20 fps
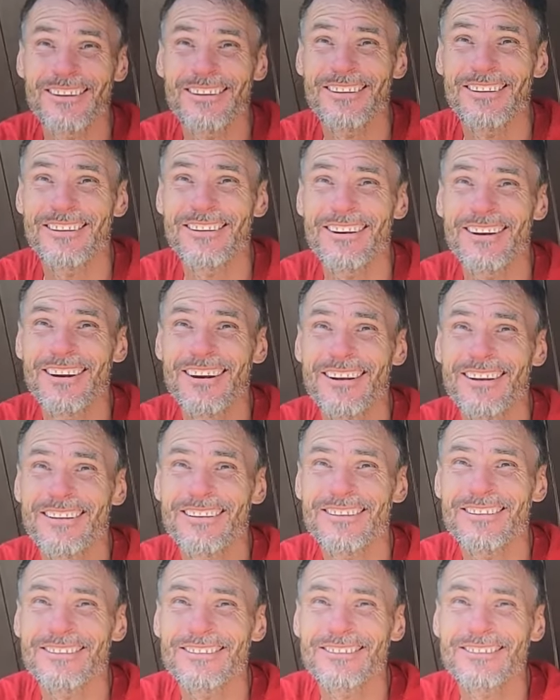How long you been
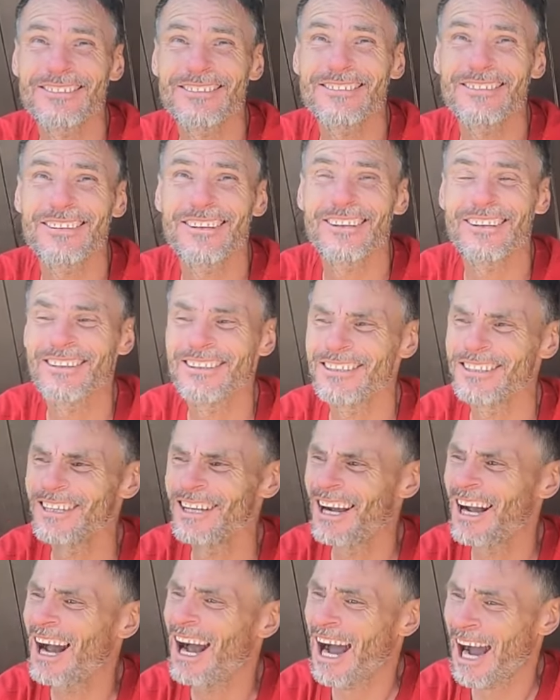out here?
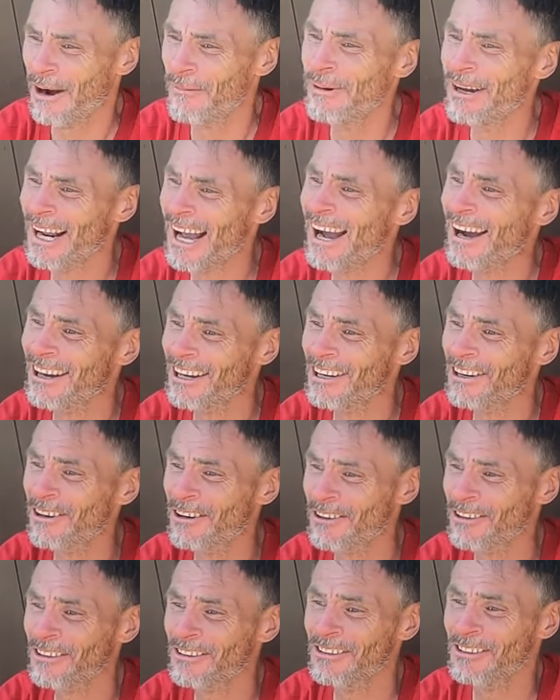I've been out here
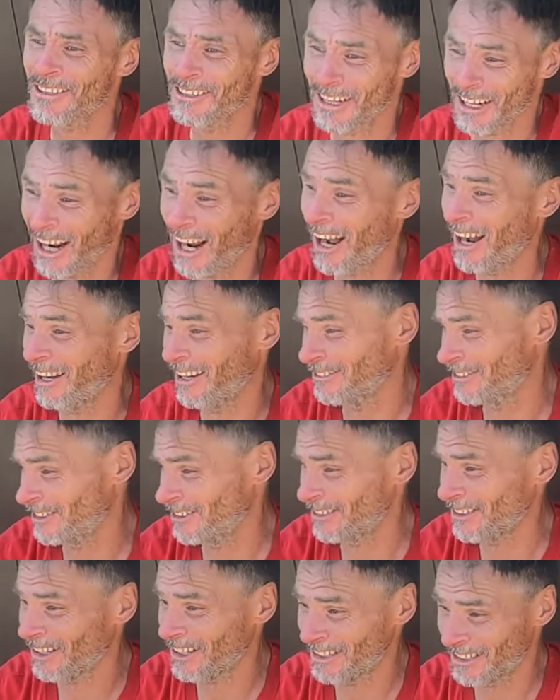
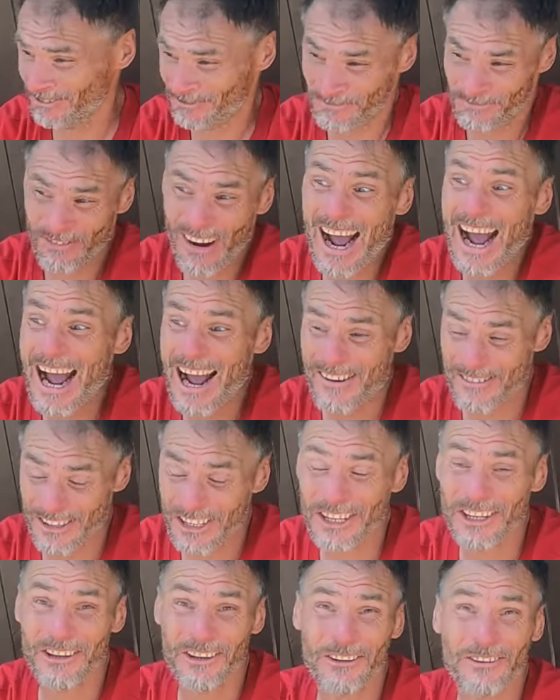five
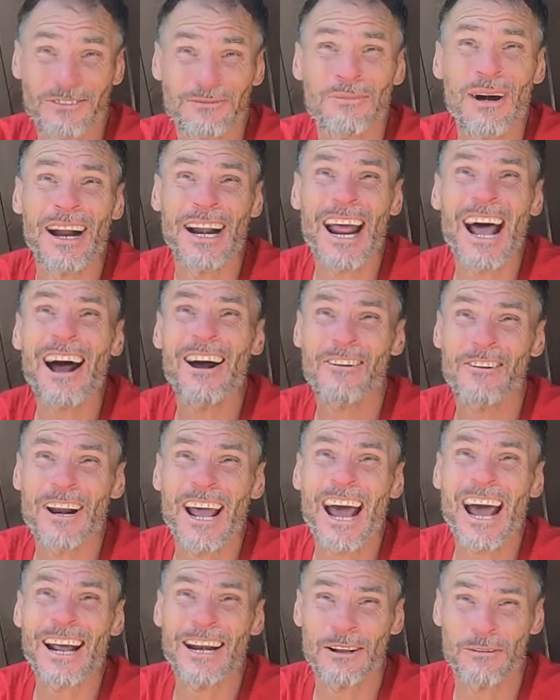years. My dog
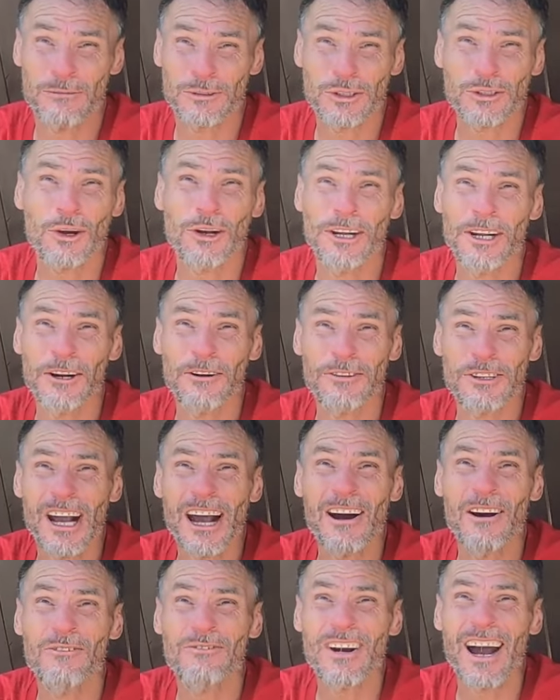died at three years
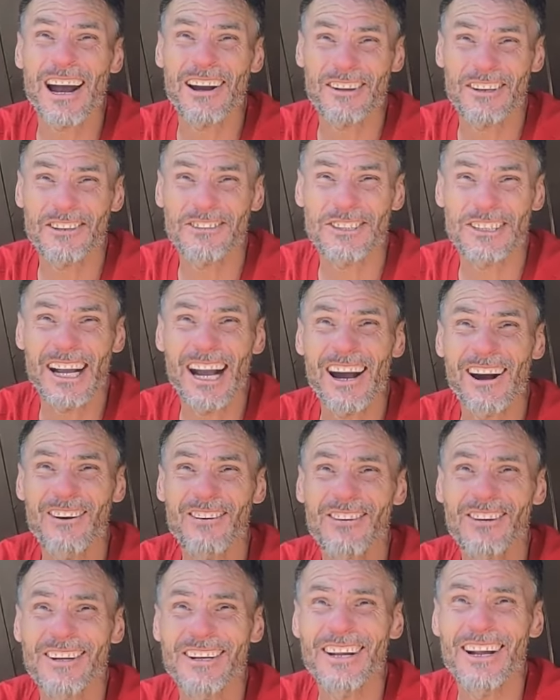old five years ago.
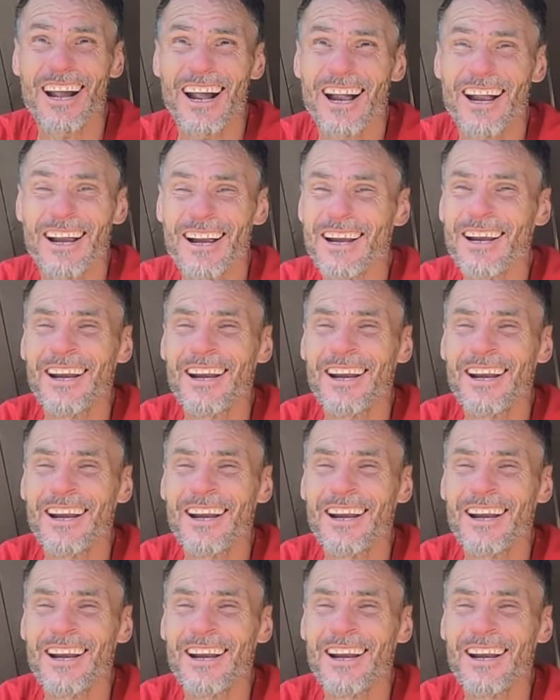Uh huh.